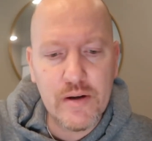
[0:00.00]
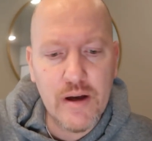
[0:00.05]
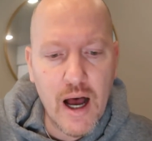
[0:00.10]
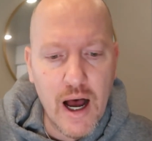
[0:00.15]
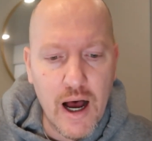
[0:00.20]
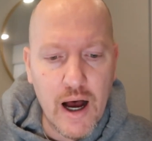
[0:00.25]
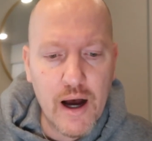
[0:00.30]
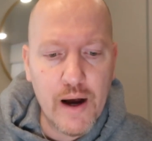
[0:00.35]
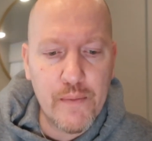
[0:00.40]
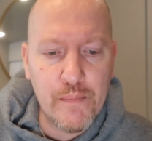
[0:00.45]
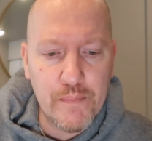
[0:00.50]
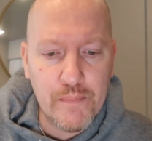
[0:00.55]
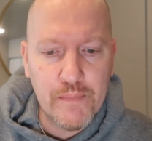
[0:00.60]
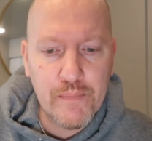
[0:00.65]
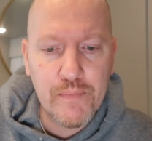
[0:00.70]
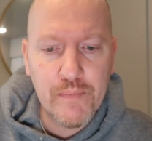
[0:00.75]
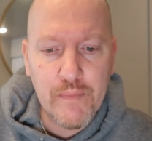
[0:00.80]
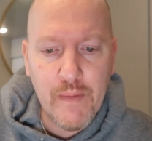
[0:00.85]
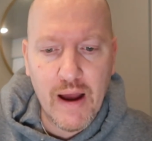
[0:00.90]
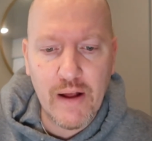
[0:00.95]
Um,
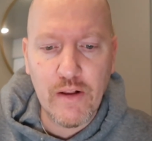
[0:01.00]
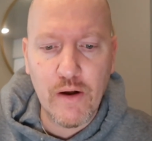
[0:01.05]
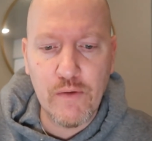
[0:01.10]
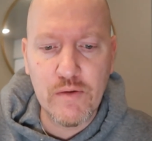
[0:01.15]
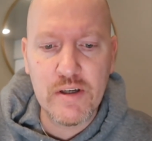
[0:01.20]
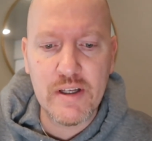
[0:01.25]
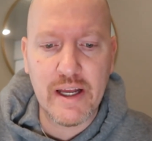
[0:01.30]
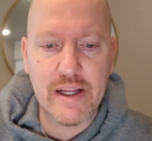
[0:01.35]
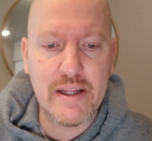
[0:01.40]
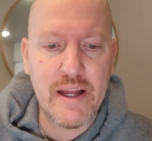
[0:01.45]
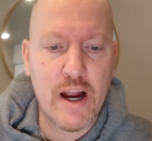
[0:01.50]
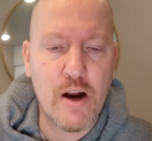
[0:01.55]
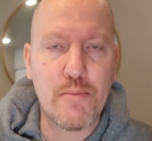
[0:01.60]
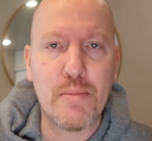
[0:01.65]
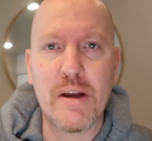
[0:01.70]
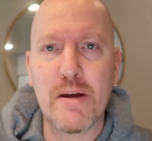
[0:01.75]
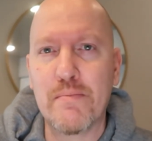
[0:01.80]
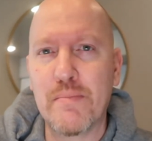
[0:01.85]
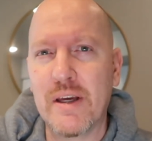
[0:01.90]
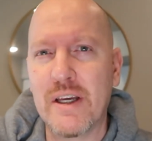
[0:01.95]
I always liked the
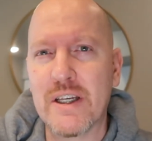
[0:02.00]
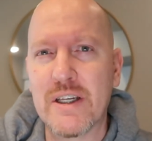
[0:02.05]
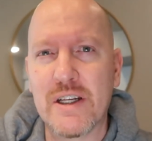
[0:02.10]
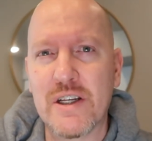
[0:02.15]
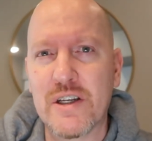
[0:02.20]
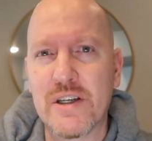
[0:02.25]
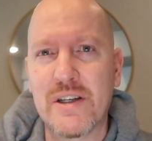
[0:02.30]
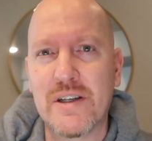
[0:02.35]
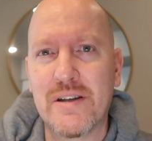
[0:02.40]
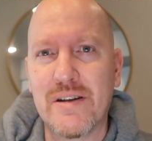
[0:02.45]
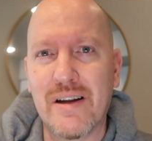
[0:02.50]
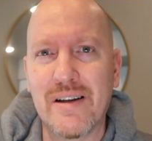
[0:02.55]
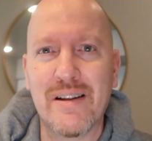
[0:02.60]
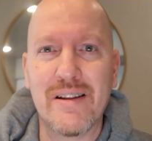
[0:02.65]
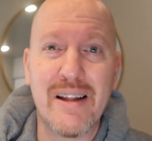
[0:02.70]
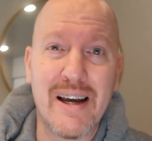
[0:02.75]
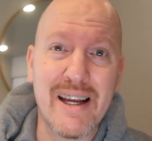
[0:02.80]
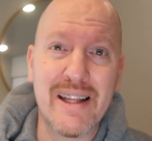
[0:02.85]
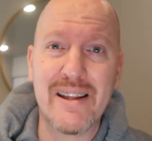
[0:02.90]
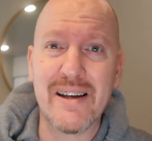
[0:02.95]
Airbnbs, I just didn't
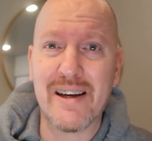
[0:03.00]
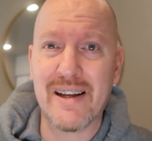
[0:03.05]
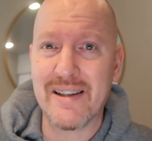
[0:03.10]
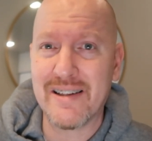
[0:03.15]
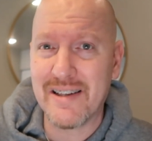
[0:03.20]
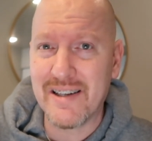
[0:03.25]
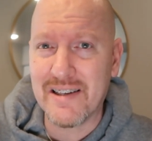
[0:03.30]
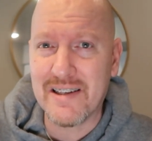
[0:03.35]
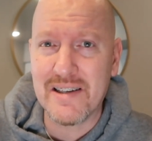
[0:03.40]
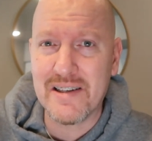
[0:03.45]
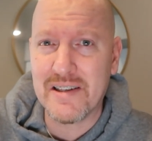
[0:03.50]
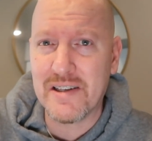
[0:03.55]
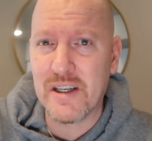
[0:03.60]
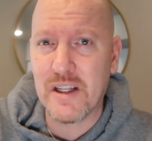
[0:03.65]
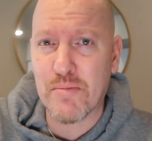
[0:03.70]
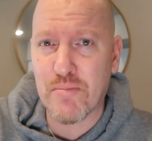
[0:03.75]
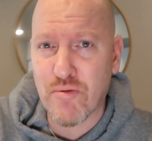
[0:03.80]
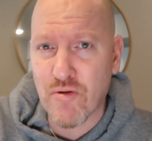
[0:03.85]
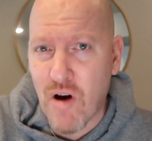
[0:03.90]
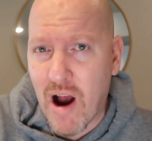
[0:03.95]
like the consistency
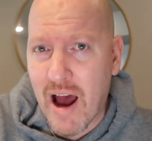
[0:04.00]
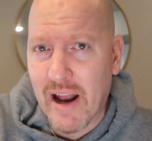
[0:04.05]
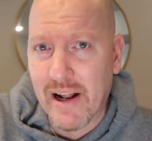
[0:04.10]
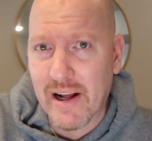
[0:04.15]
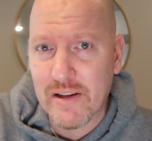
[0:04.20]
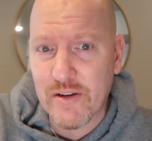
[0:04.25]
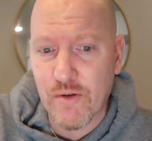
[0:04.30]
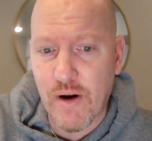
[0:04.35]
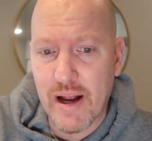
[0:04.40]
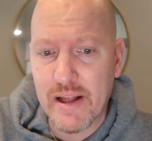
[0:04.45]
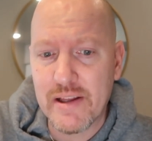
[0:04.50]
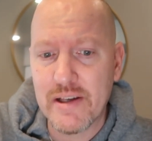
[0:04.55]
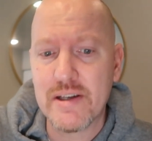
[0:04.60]
of the product, right?